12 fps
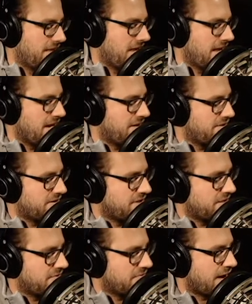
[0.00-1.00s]

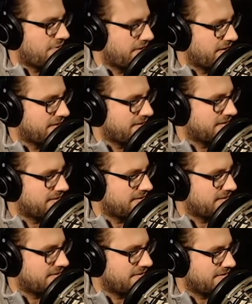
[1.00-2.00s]
here's your
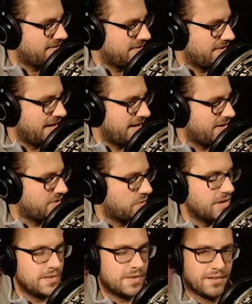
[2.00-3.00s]
reference, here's where
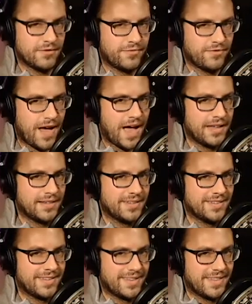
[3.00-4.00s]
you can
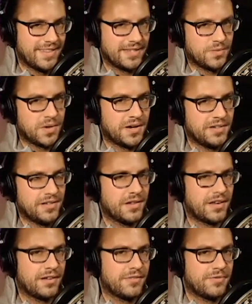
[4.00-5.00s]
find this word you're
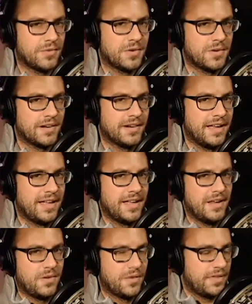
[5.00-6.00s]
looking for,
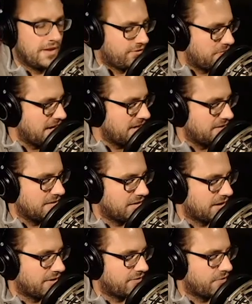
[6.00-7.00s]
or the information you're
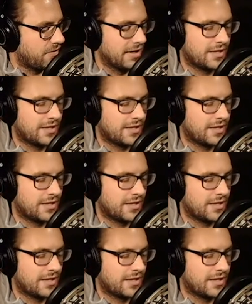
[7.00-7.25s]
looking for.